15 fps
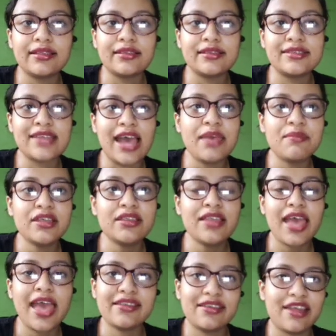diamond
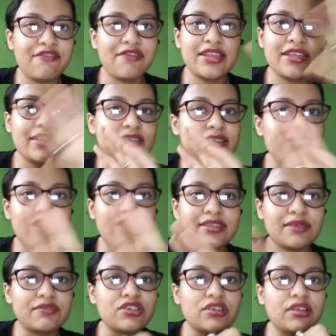and graphite, it is
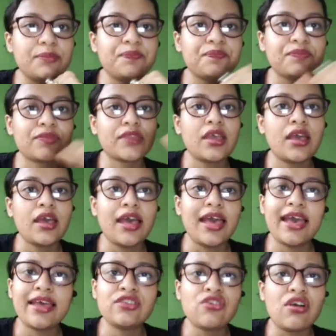exceptional.
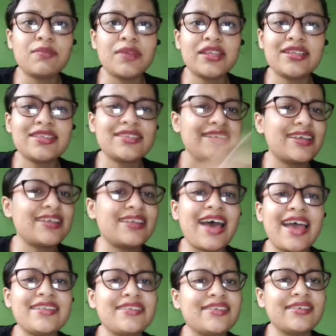And non-metals, they are
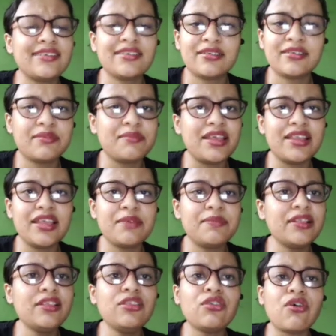neither
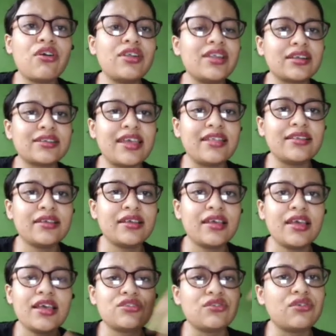malleable nor ductile.
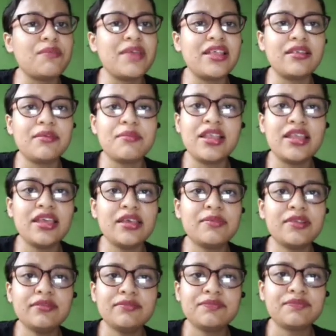So
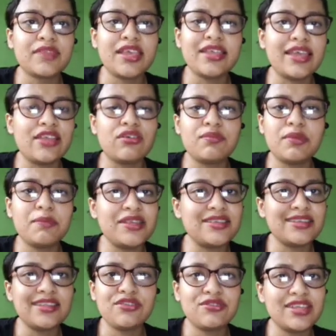malleable, it cannot be beaten
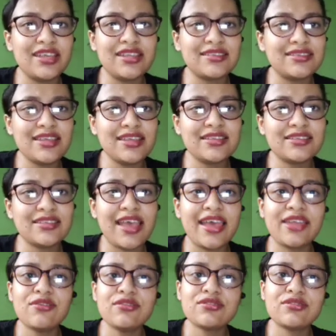into thin sheets, and
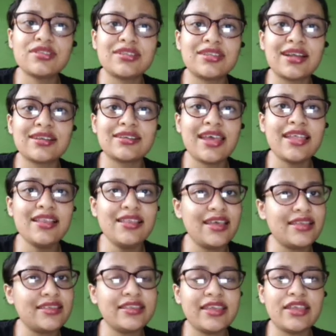also the ductile,
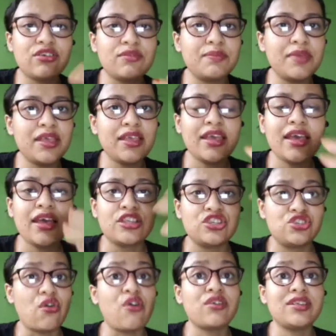that it cannot be
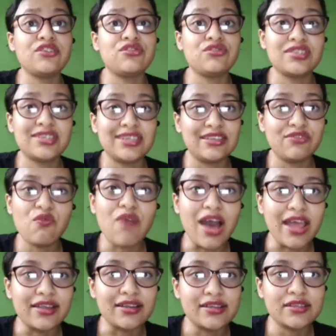drawn into thin
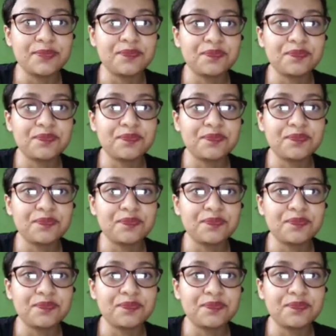wires.